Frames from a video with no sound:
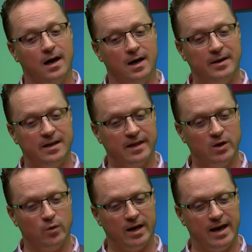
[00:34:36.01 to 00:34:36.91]
Anything
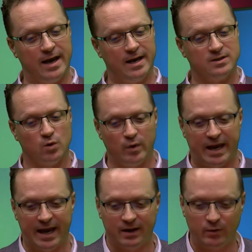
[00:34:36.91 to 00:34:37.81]
you want to add? So we
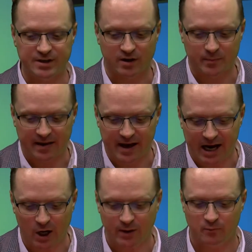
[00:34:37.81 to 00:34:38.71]
talked about the
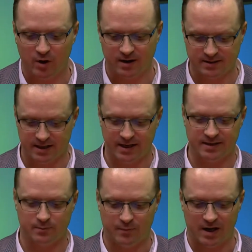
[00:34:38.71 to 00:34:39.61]
hiring
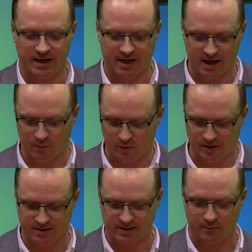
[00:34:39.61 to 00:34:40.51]
process, body
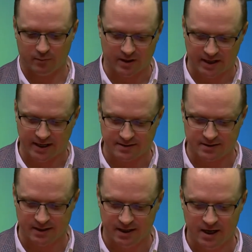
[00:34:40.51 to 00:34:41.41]
cameras,
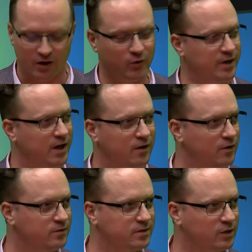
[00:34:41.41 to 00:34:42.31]
complaints. Are there any
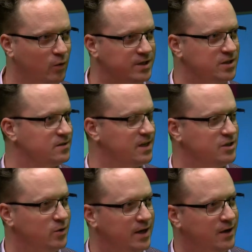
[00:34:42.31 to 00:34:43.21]
other questions
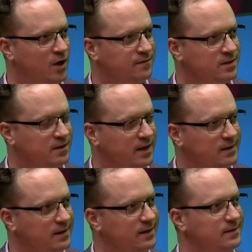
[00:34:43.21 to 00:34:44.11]
that you get often
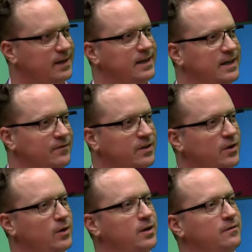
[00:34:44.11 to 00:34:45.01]
that I haven't
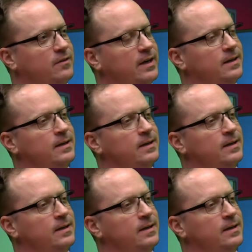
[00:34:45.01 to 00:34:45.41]
thought of that